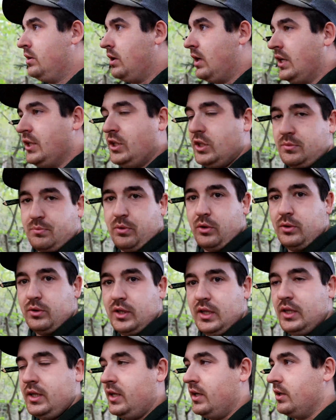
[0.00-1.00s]
I just pulled
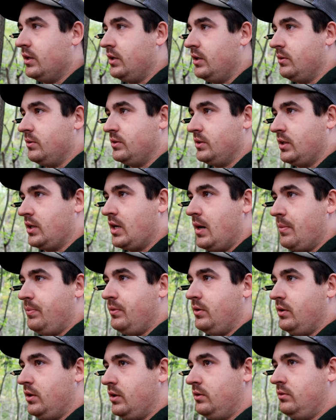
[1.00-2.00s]
in here and there was a
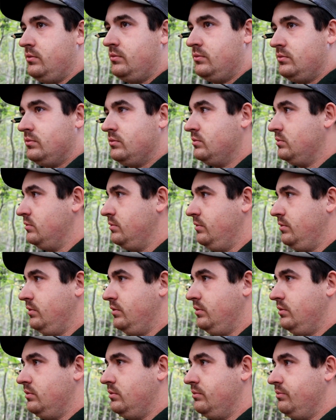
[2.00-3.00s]
couple of
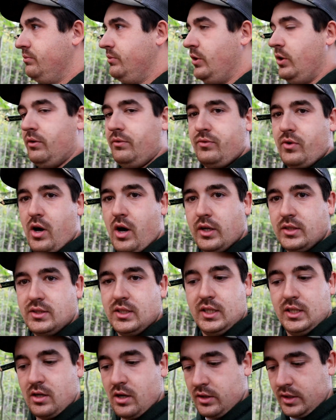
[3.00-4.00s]
little fawns
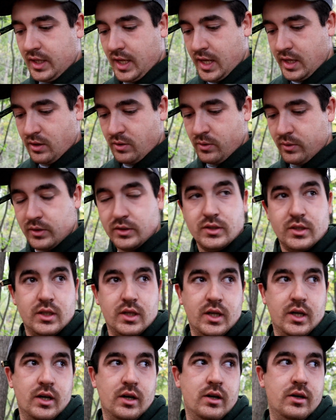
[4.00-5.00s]
eating all the acorns in
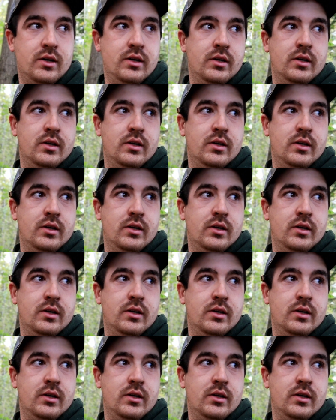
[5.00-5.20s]
here.